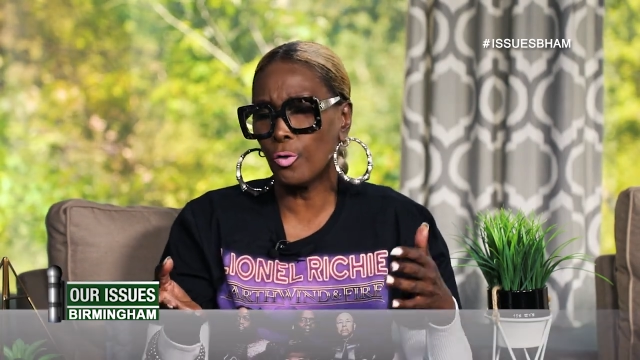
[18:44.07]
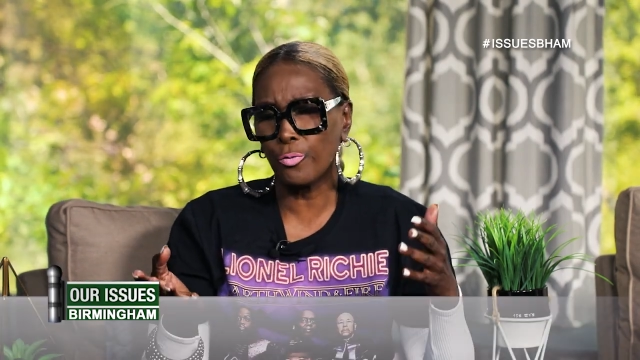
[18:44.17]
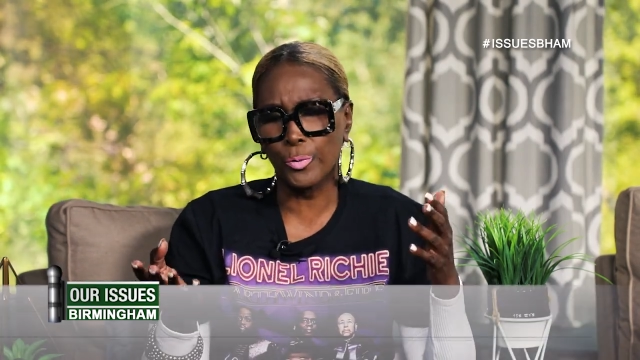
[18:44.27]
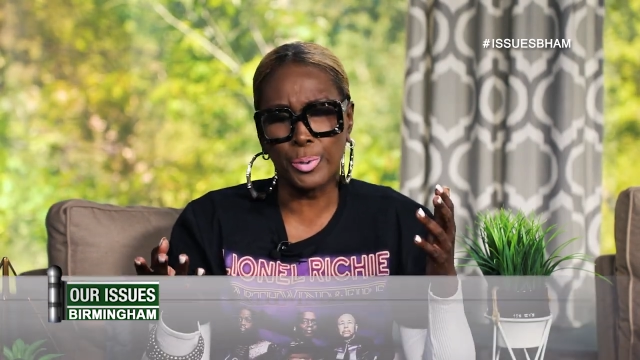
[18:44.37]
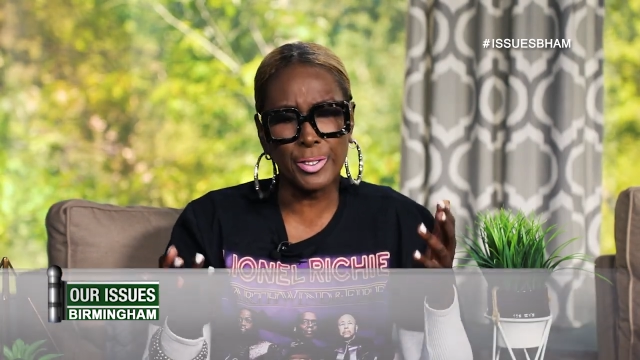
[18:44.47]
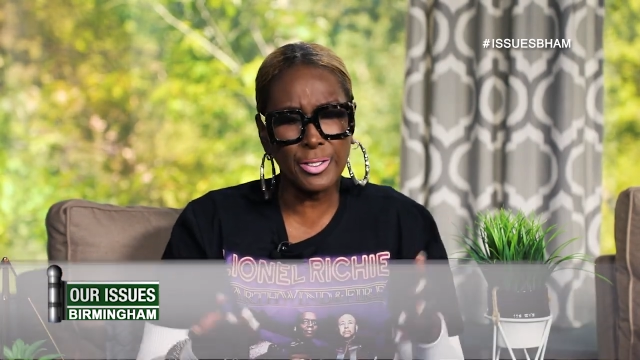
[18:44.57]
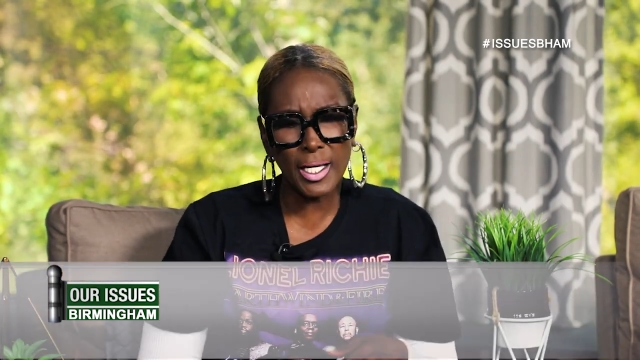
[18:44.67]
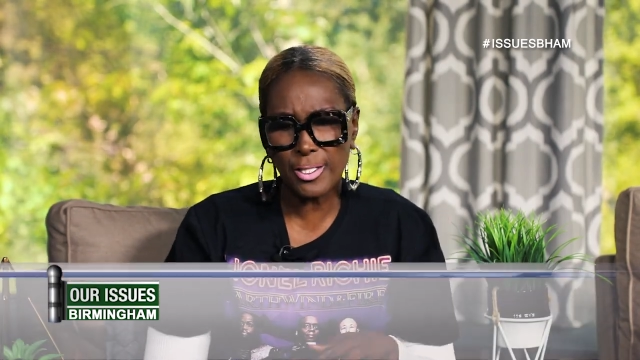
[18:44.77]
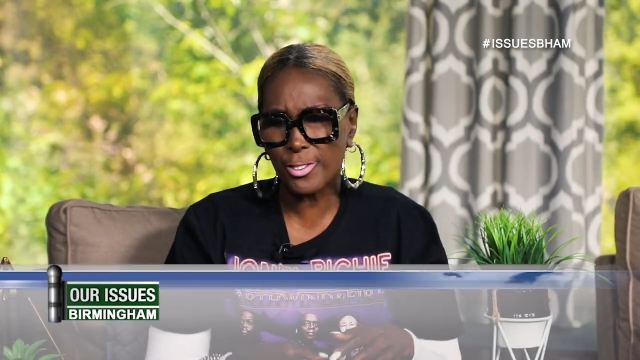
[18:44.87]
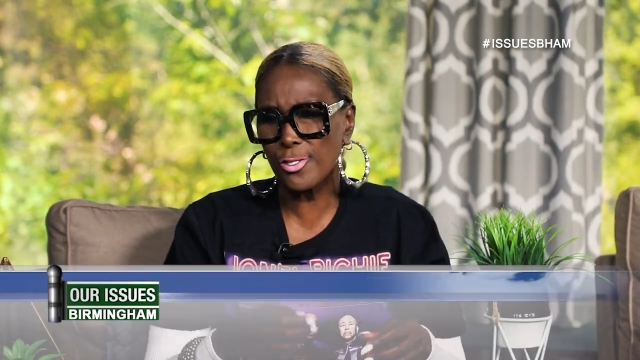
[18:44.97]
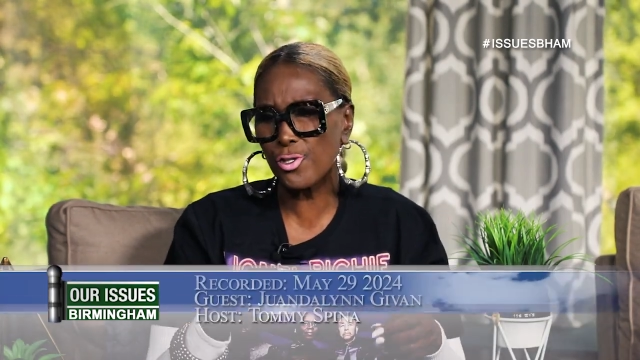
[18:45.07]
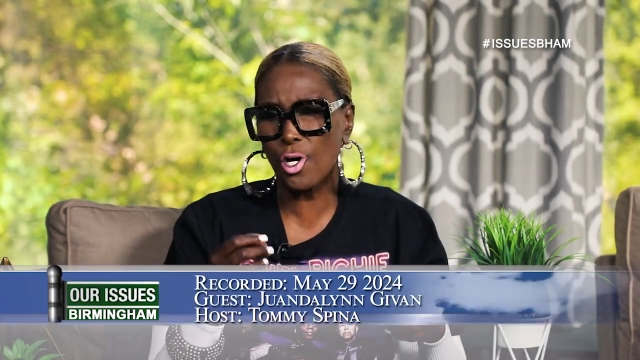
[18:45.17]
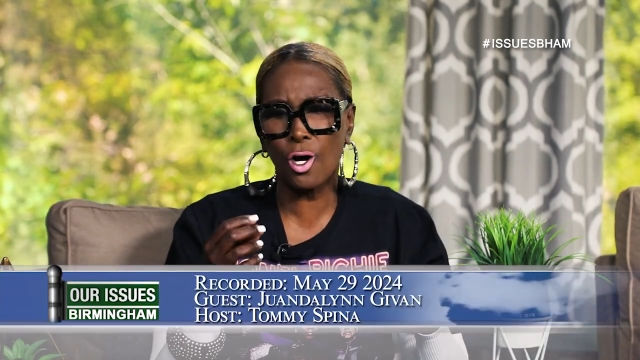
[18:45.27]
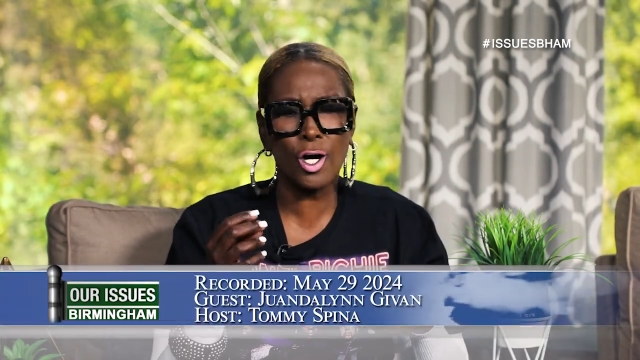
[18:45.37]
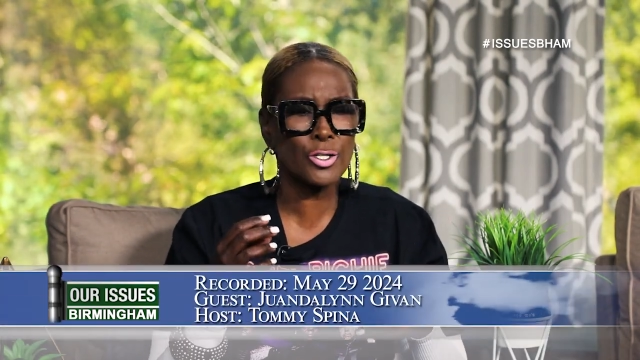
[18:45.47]
for possession
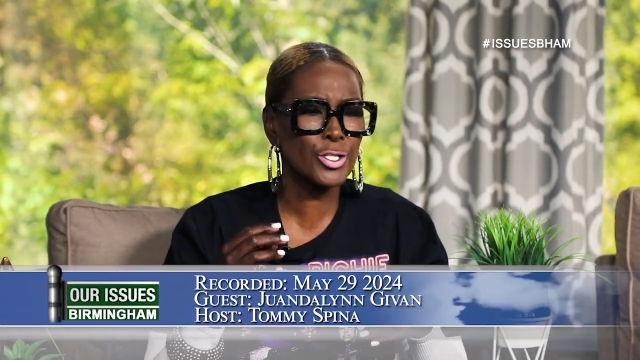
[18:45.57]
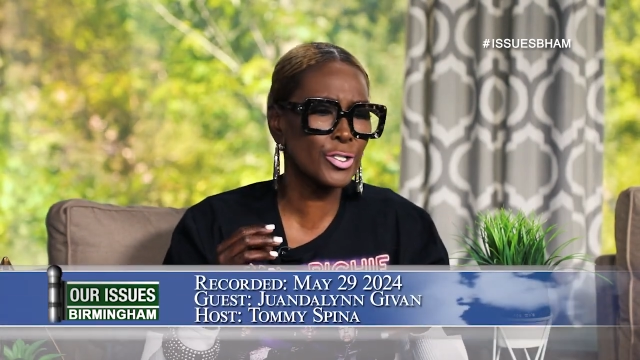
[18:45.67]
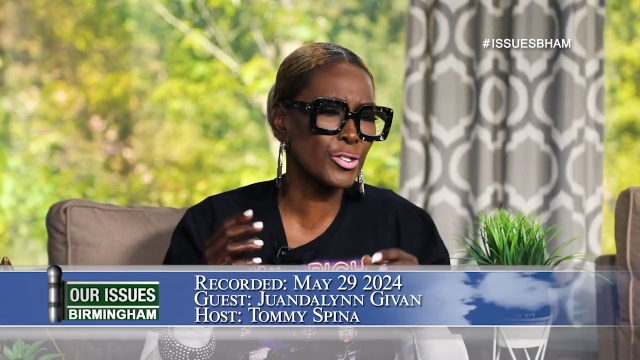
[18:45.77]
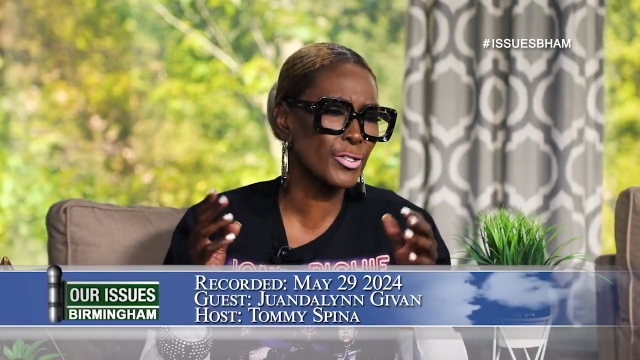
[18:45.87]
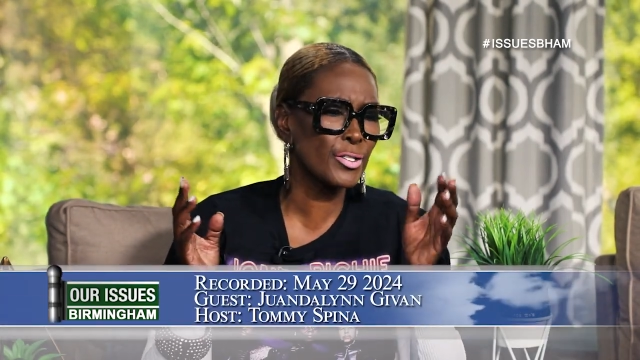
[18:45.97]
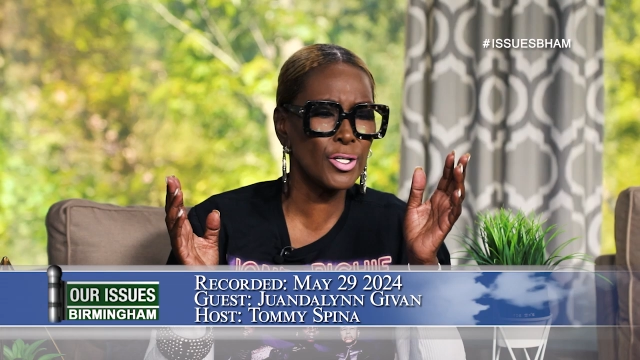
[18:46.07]
charges.